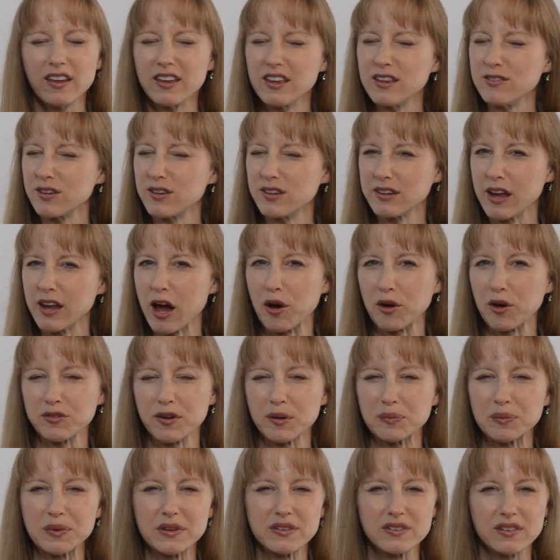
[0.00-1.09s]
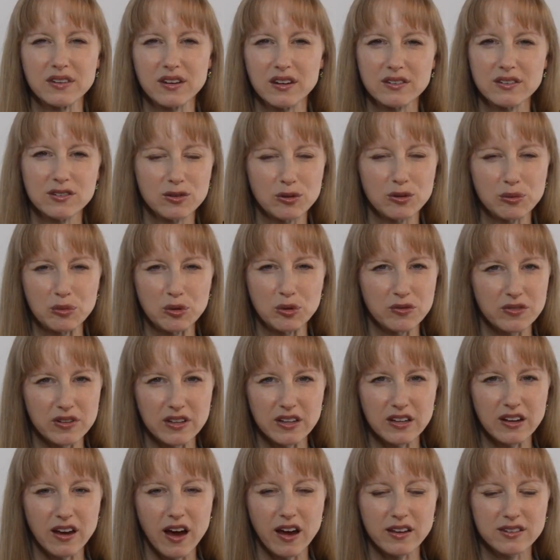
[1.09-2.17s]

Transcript: even now if I'm listening to a movie,